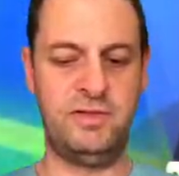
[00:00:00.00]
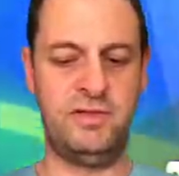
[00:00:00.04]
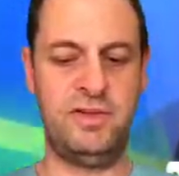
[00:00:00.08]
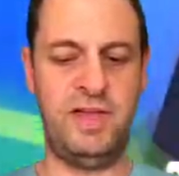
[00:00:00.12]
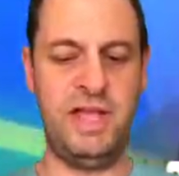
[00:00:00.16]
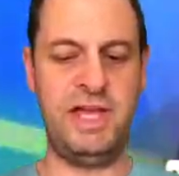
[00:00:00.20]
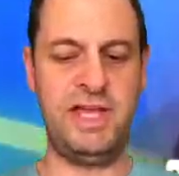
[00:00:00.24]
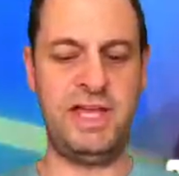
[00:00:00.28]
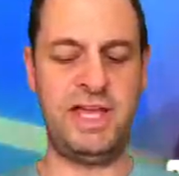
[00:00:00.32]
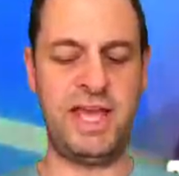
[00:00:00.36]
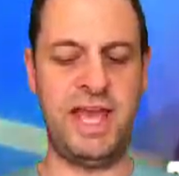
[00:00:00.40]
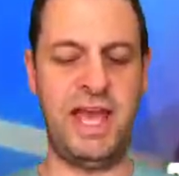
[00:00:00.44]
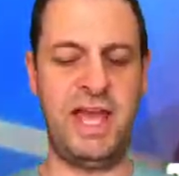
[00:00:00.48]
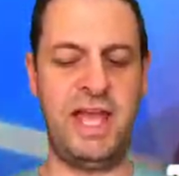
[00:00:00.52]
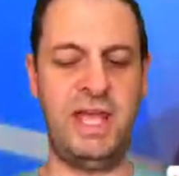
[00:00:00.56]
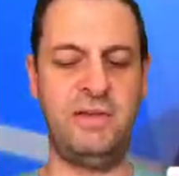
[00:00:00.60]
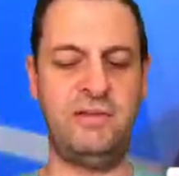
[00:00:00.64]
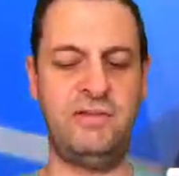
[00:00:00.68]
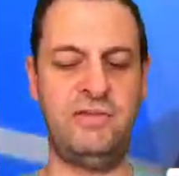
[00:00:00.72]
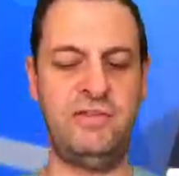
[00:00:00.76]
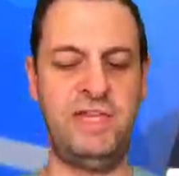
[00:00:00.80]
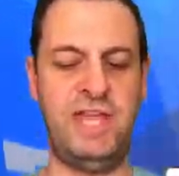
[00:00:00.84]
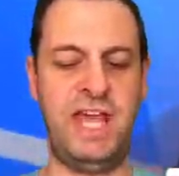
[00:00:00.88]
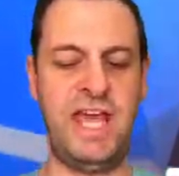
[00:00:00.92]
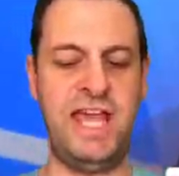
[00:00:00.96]
Take out
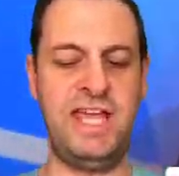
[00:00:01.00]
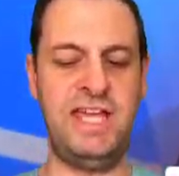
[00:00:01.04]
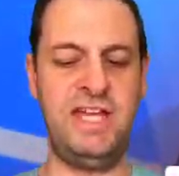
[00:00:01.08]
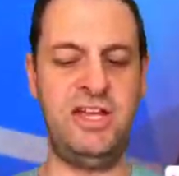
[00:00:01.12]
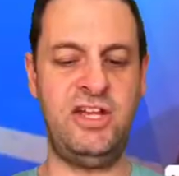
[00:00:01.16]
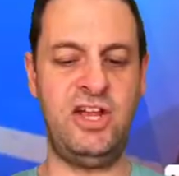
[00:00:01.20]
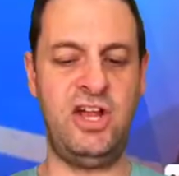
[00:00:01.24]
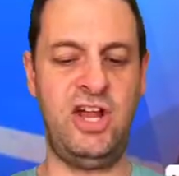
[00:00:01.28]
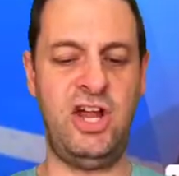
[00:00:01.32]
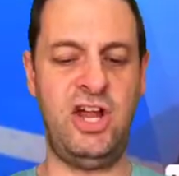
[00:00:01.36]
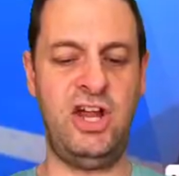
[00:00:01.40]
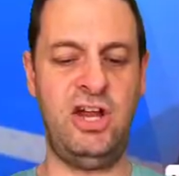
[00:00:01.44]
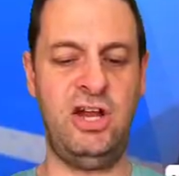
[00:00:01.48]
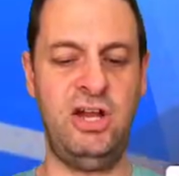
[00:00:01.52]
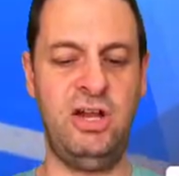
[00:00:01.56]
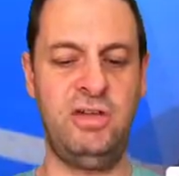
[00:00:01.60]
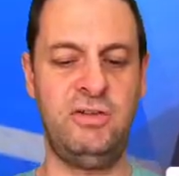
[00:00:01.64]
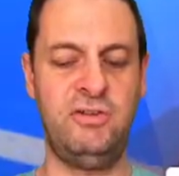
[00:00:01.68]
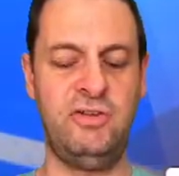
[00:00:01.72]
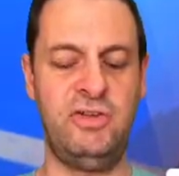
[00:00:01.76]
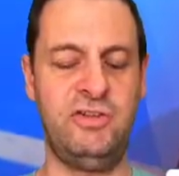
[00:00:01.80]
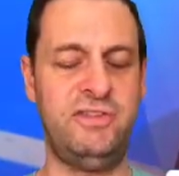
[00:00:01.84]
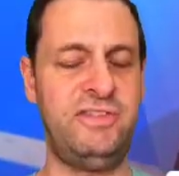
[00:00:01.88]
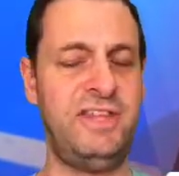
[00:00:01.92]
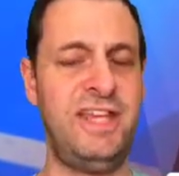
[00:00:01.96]
Jaeger.
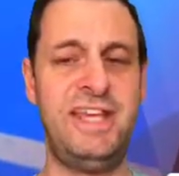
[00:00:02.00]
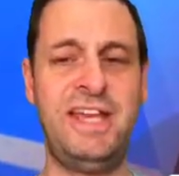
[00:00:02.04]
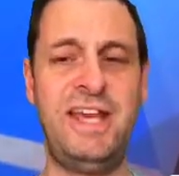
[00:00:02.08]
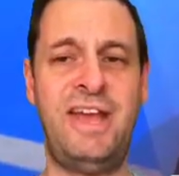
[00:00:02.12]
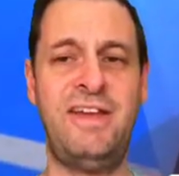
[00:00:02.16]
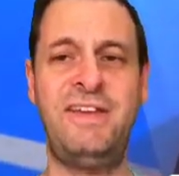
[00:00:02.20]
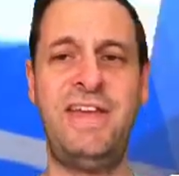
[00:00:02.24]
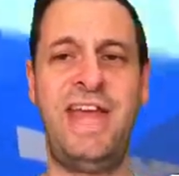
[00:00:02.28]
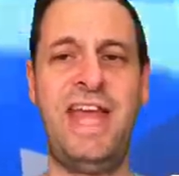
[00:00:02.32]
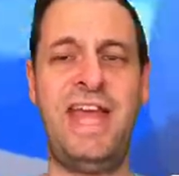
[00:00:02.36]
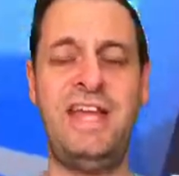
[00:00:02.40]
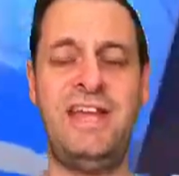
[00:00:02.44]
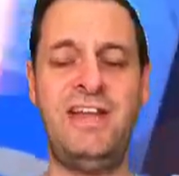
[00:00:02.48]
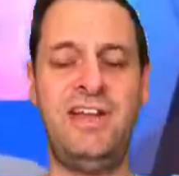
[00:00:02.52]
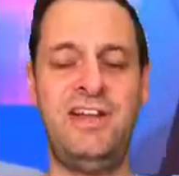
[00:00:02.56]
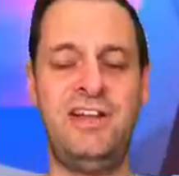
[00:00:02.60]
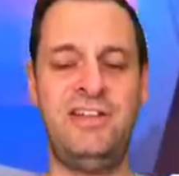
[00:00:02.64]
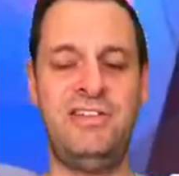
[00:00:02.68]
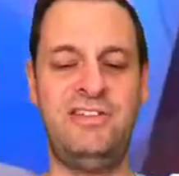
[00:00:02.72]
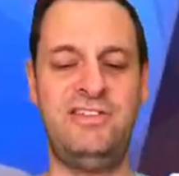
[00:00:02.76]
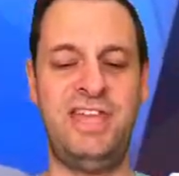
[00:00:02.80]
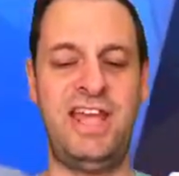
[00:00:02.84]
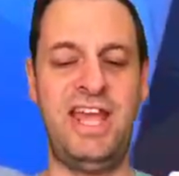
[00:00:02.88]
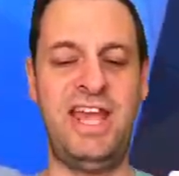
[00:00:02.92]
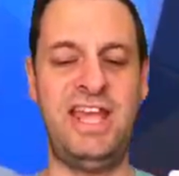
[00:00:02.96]
Not take out
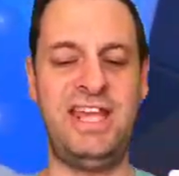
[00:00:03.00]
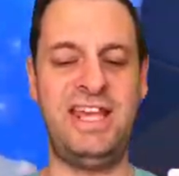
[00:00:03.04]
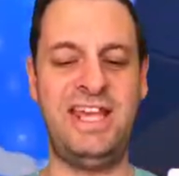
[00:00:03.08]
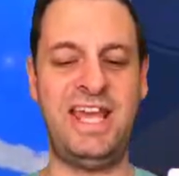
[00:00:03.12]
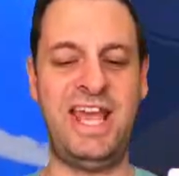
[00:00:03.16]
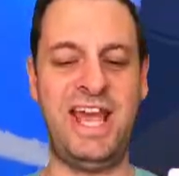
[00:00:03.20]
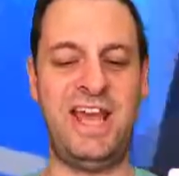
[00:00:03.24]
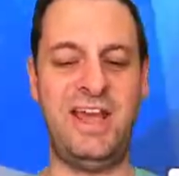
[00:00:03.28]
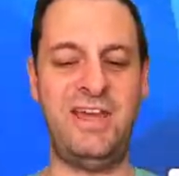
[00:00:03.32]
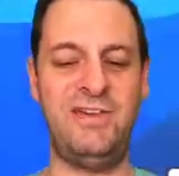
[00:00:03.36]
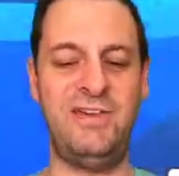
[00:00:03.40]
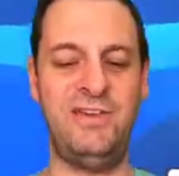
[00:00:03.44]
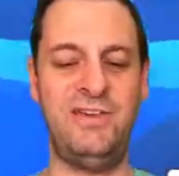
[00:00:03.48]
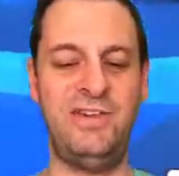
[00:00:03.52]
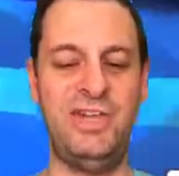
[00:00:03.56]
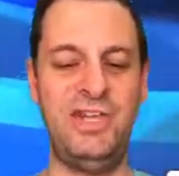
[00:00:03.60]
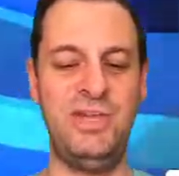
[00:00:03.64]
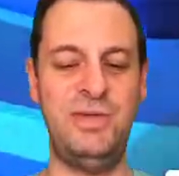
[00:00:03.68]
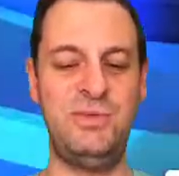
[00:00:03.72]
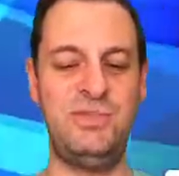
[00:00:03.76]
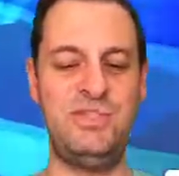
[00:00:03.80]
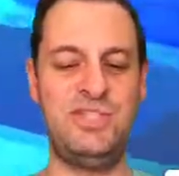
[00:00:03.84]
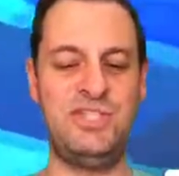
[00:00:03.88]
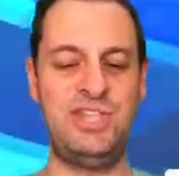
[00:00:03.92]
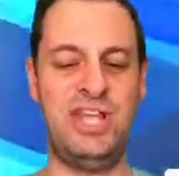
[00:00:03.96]
Jaeger. Take out
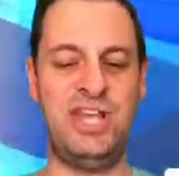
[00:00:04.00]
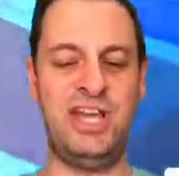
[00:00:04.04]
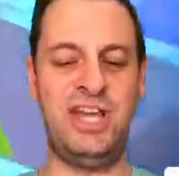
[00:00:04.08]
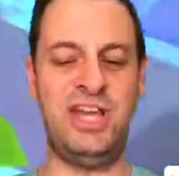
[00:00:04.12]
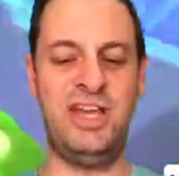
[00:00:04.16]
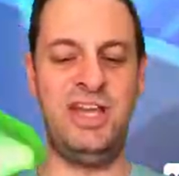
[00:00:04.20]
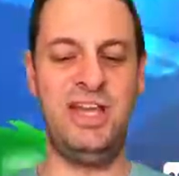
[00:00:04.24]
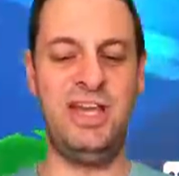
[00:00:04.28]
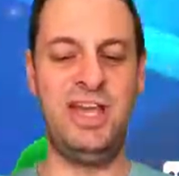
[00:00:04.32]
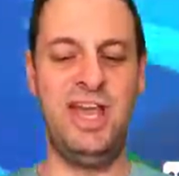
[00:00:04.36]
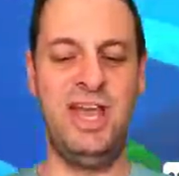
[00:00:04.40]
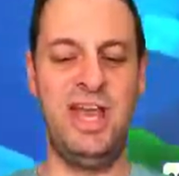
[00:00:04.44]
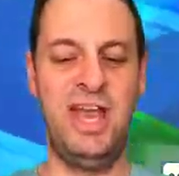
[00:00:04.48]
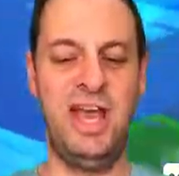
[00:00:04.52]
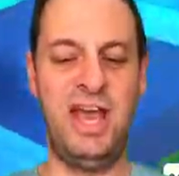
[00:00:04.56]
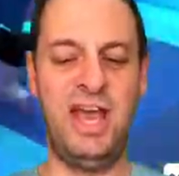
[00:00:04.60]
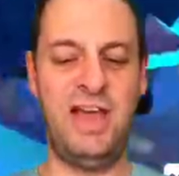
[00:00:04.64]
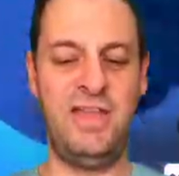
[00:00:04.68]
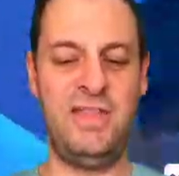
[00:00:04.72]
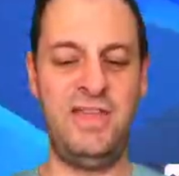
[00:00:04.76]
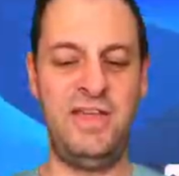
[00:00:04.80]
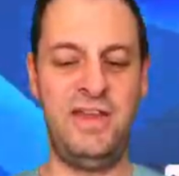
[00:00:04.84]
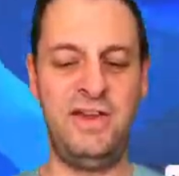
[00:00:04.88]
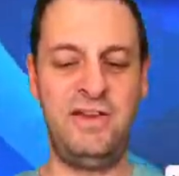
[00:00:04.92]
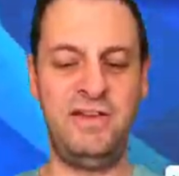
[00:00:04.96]
Lucha.
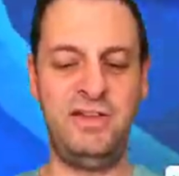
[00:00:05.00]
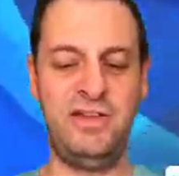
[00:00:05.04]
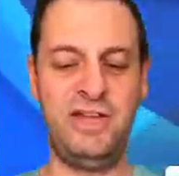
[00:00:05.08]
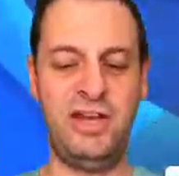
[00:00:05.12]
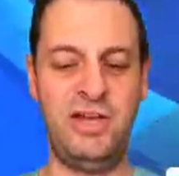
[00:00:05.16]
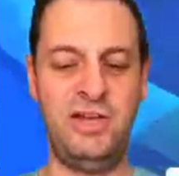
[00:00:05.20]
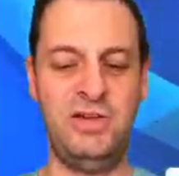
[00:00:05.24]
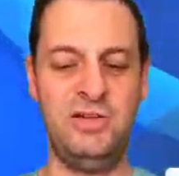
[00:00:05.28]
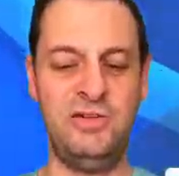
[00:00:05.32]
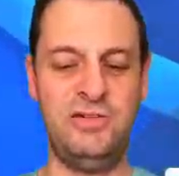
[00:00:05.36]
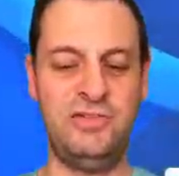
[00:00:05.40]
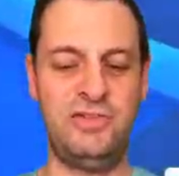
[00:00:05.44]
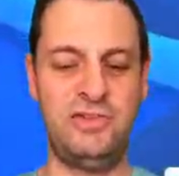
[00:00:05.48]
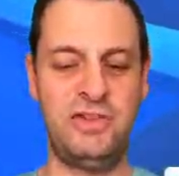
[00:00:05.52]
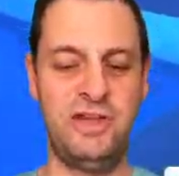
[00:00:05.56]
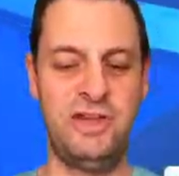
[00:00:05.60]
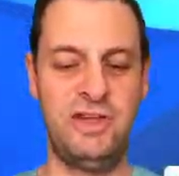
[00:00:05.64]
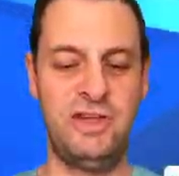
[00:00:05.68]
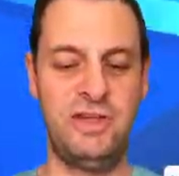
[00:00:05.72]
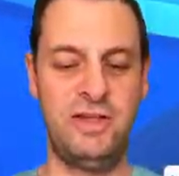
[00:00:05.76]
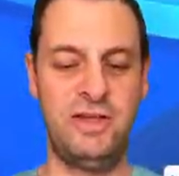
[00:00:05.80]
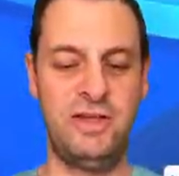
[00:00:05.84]
And there goes...